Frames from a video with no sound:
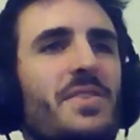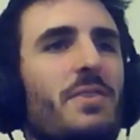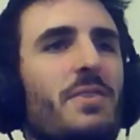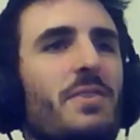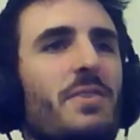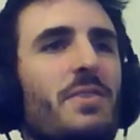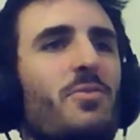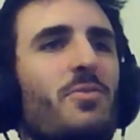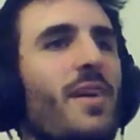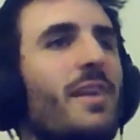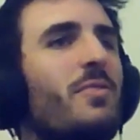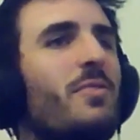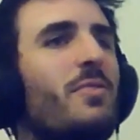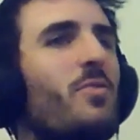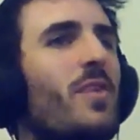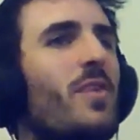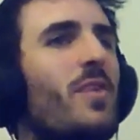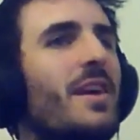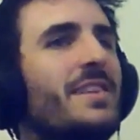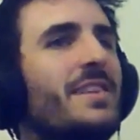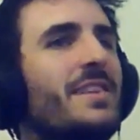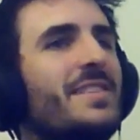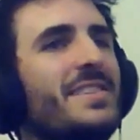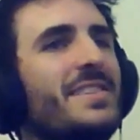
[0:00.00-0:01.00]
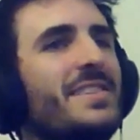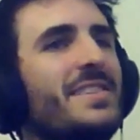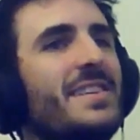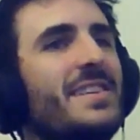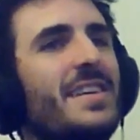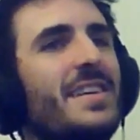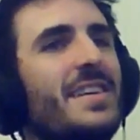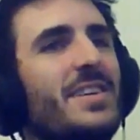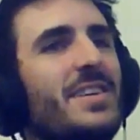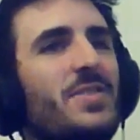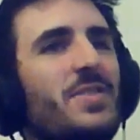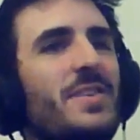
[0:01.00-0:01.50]
Credit crisis,
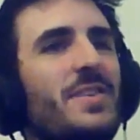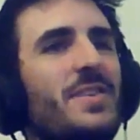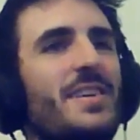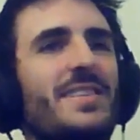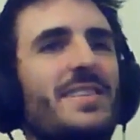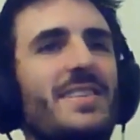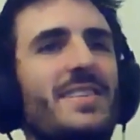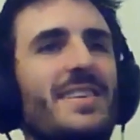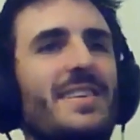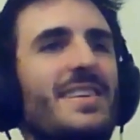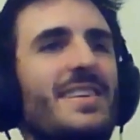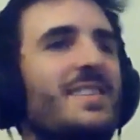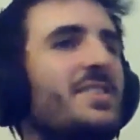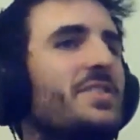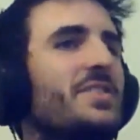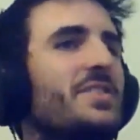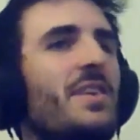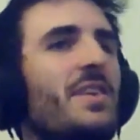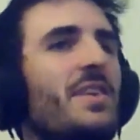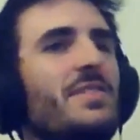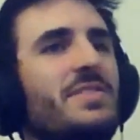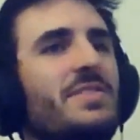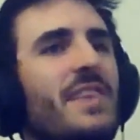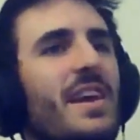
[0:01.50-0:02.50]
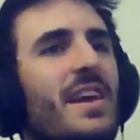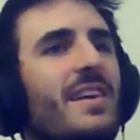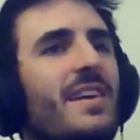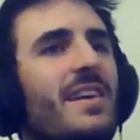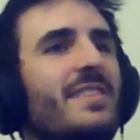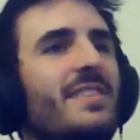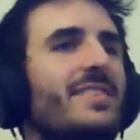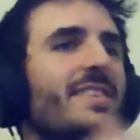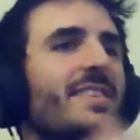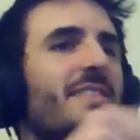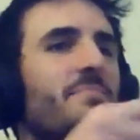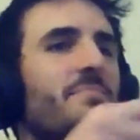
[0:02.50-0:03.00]
etc., and it just goes down.
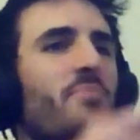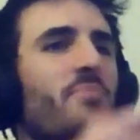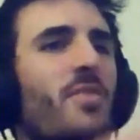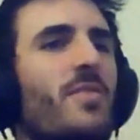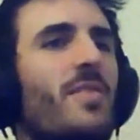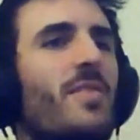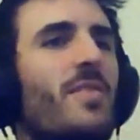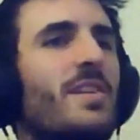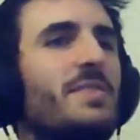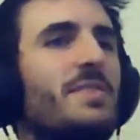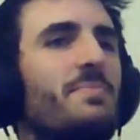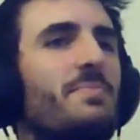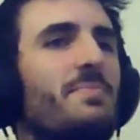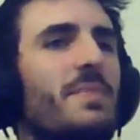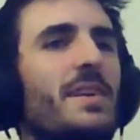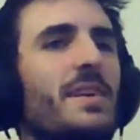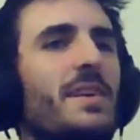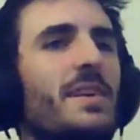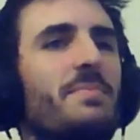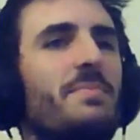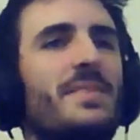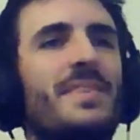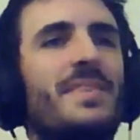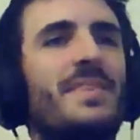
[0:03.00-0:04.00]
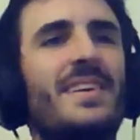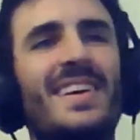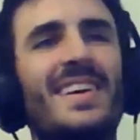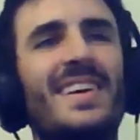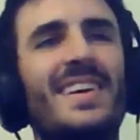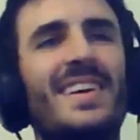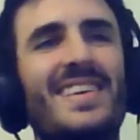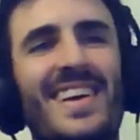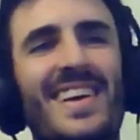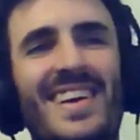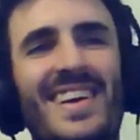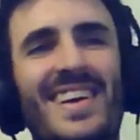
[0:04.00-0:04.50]
It's like the progress bar, but
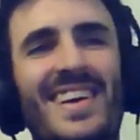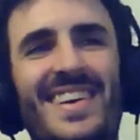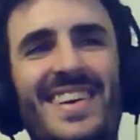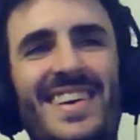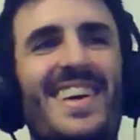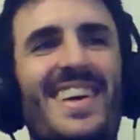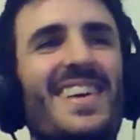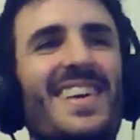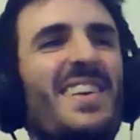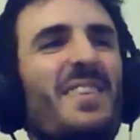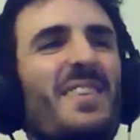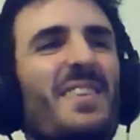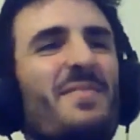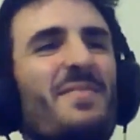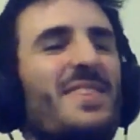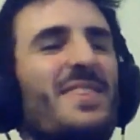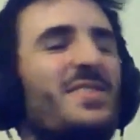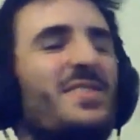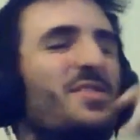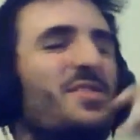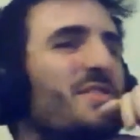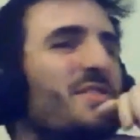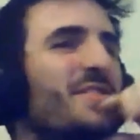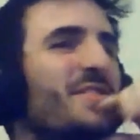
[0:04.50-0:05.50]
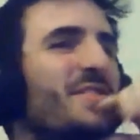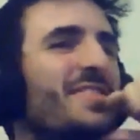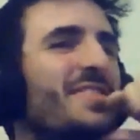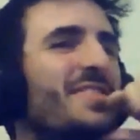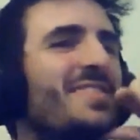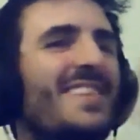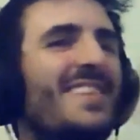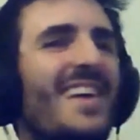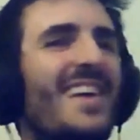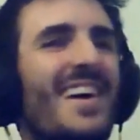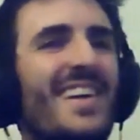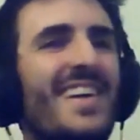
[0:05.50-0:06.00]
yeah, I don't know if I should.
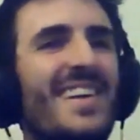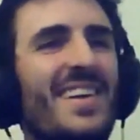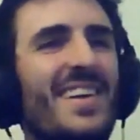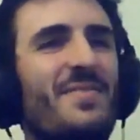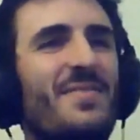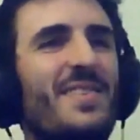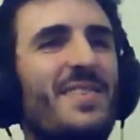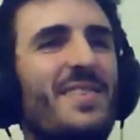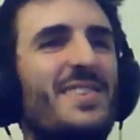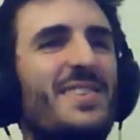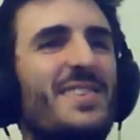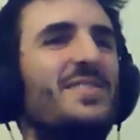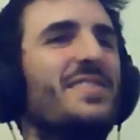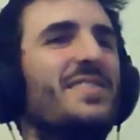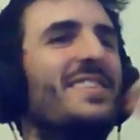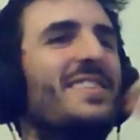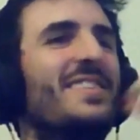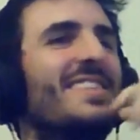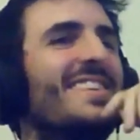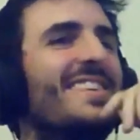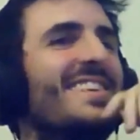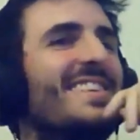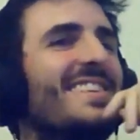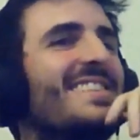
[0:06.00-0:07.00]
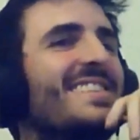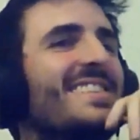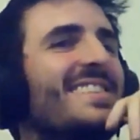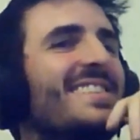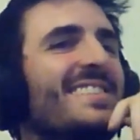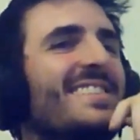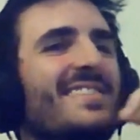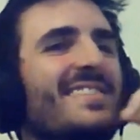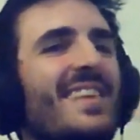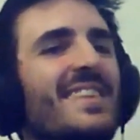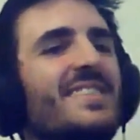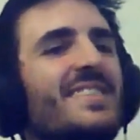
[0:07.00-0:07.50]
I don't know if I shouldn't.
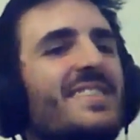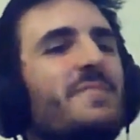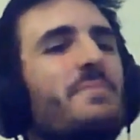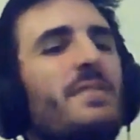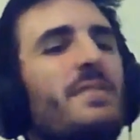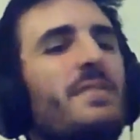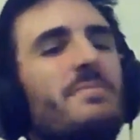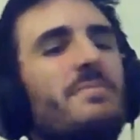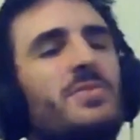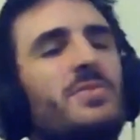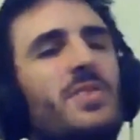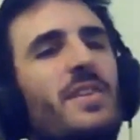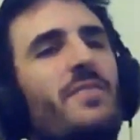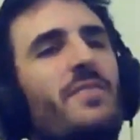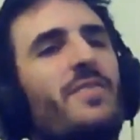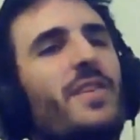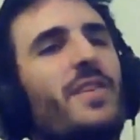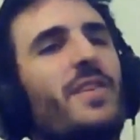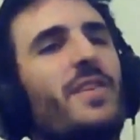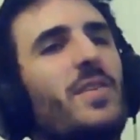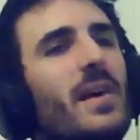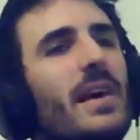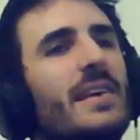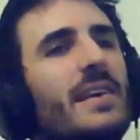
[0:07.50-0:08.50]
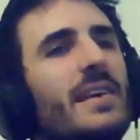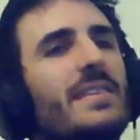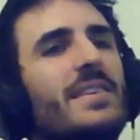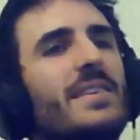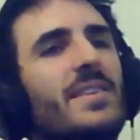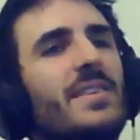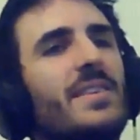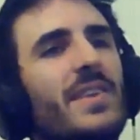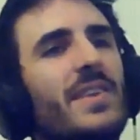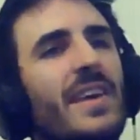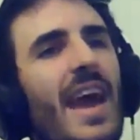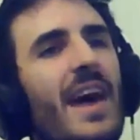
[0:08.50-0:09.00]
That's the bit I'm trying to figure out.
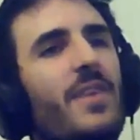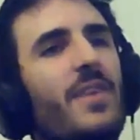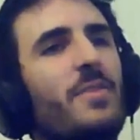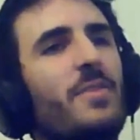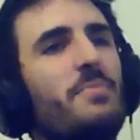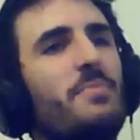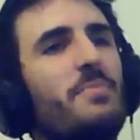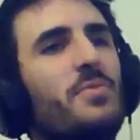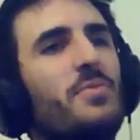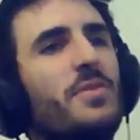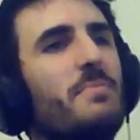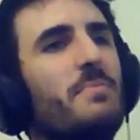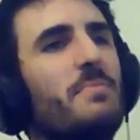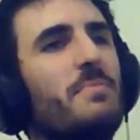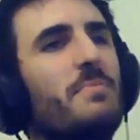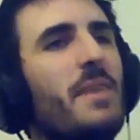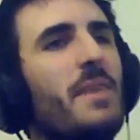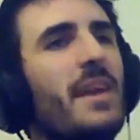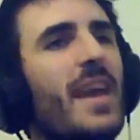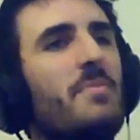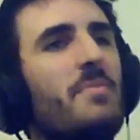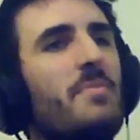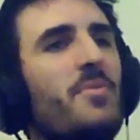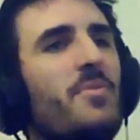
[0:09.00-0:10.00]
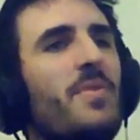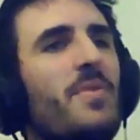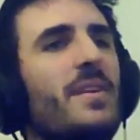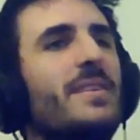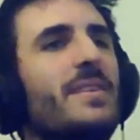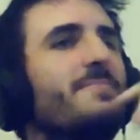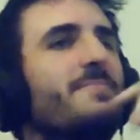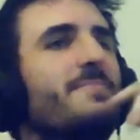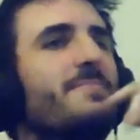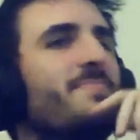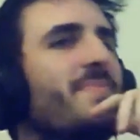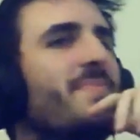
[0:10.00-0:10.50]
Like, how do I put the metagame around
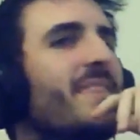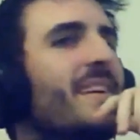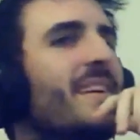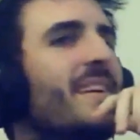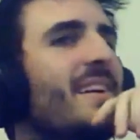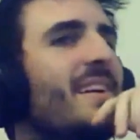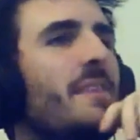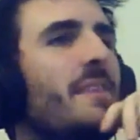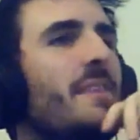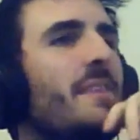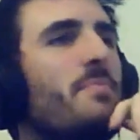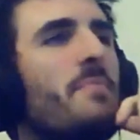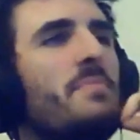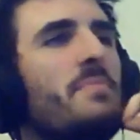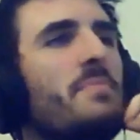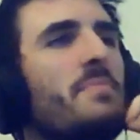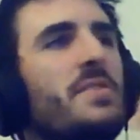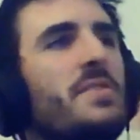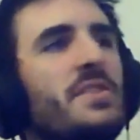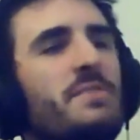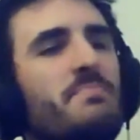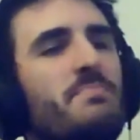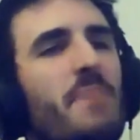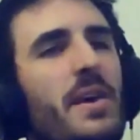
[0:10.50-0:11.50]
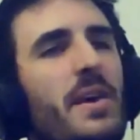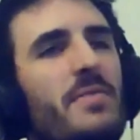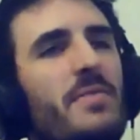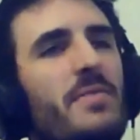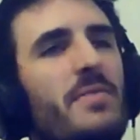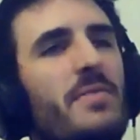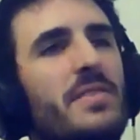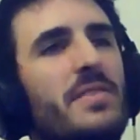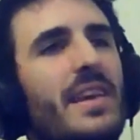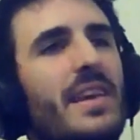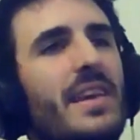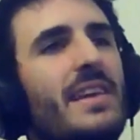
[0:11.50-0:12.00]
it? It might be just better
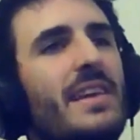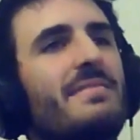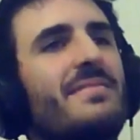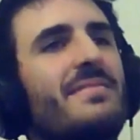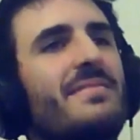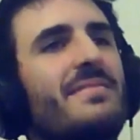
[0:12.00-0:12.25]
as like,